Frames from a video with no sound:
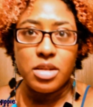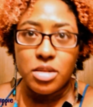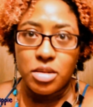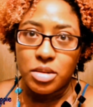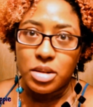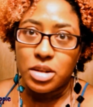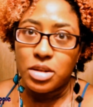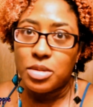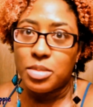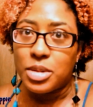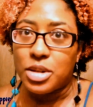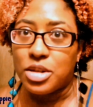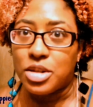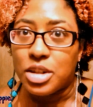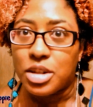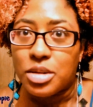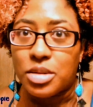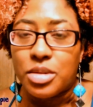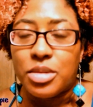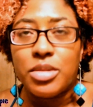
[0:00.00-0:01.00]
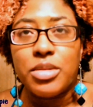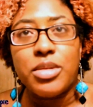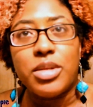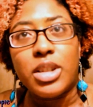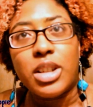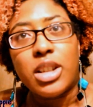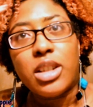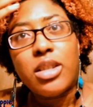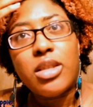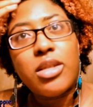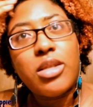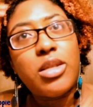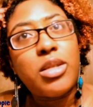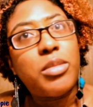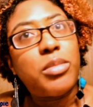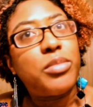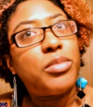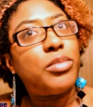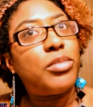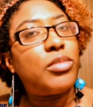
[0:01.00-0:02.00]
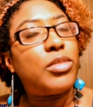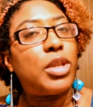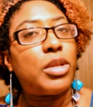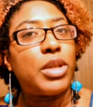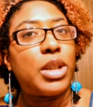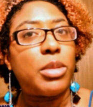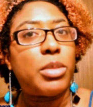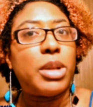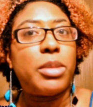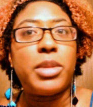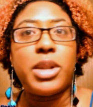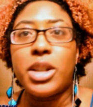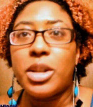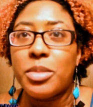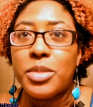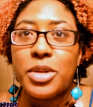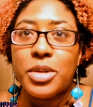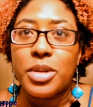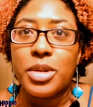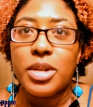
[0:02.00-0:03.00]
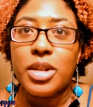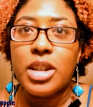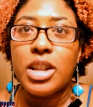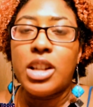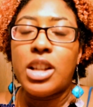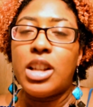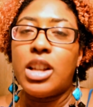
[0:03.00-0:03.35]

you know, a little bit sheltered and around my mom more.